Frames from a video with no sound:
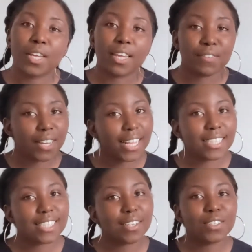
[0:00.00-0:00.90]
If you like the
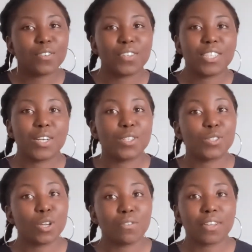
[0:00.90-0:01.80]
sound of the video,
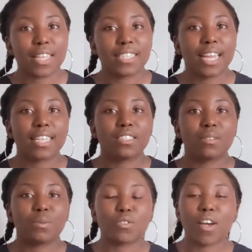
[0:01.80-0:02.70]
don't forget to like and
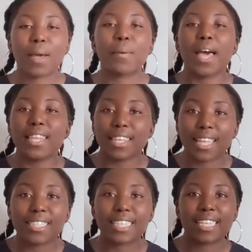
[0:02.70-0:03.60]
subscribe and
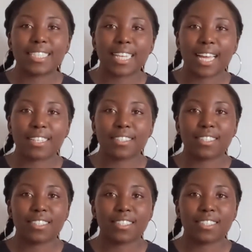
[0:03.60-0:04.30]
let's get started.